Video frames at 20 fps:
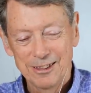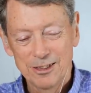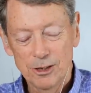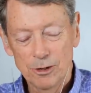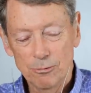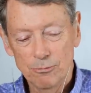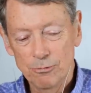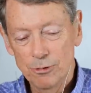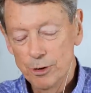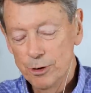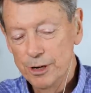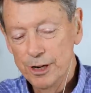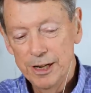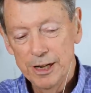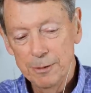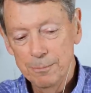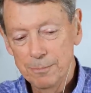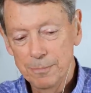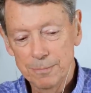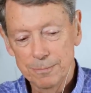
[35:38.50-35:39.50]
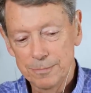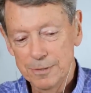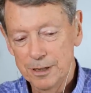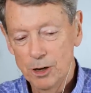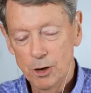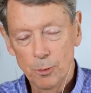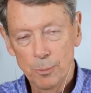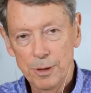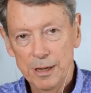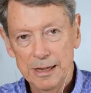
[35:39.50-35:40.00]
rooted in
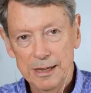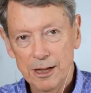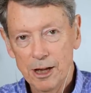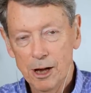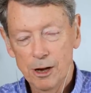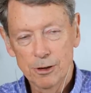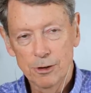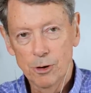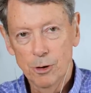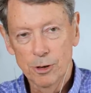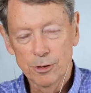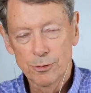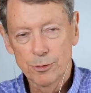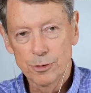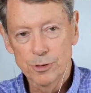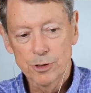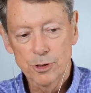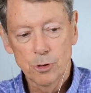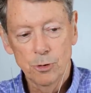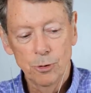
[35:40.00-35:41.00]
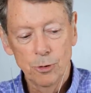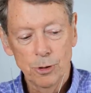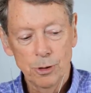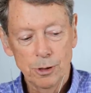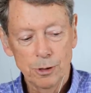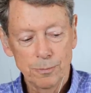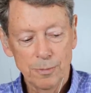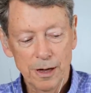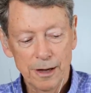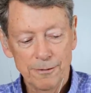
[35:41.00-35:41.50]
you know being young, going through
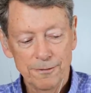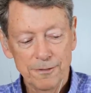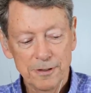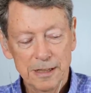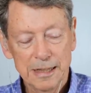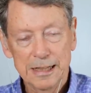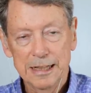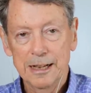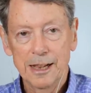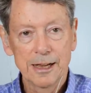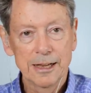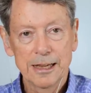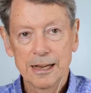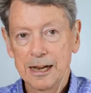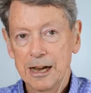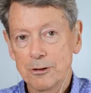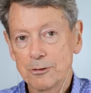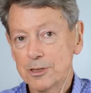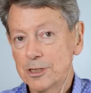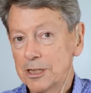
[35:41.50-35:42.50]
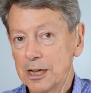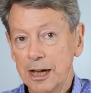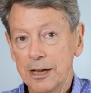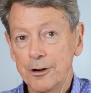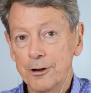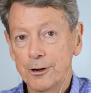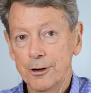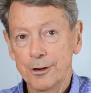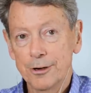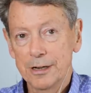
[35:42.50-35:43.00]
school, of feeling like an
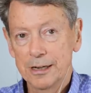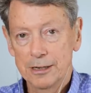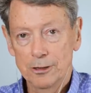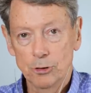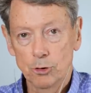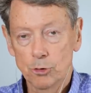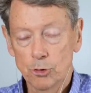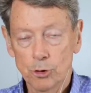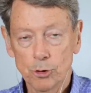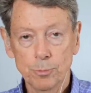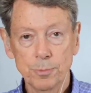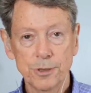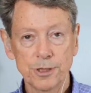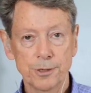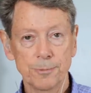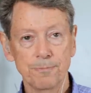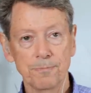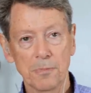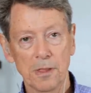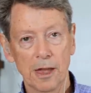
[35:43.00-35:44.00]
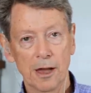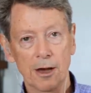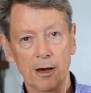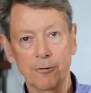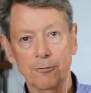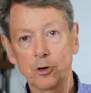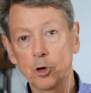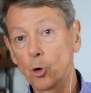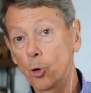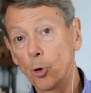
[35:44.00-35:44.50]
outsider in groups
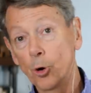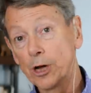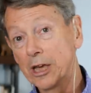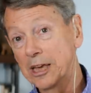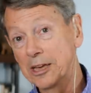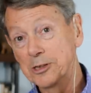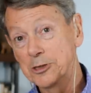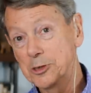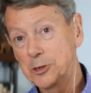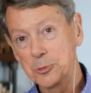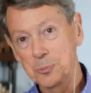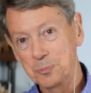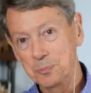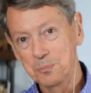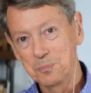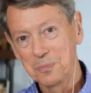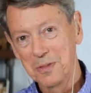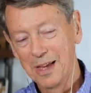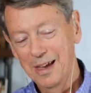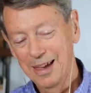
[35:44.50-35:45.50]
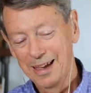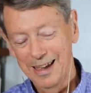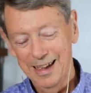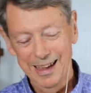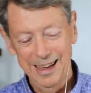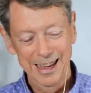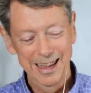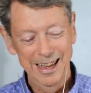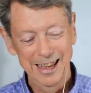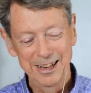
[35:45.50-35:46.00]
of cool kids,
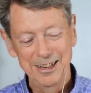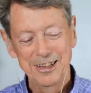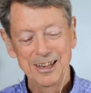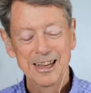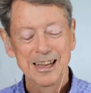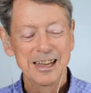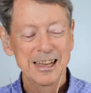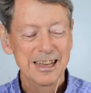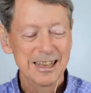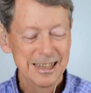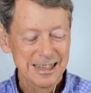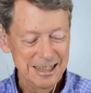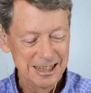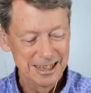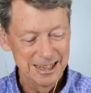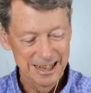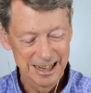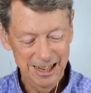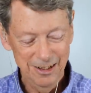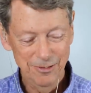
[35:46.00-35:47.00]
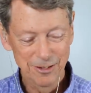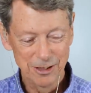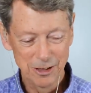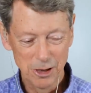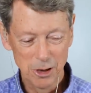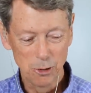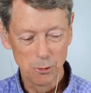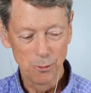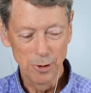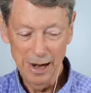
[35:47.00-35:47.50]
and even
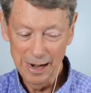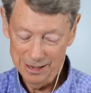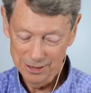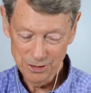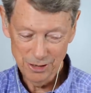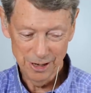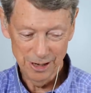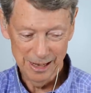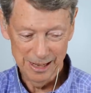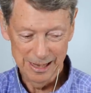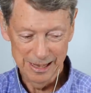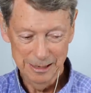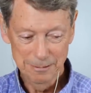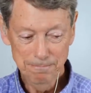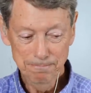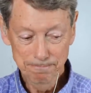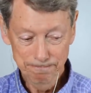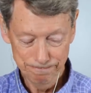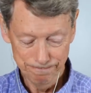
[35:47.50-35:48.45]
though rationally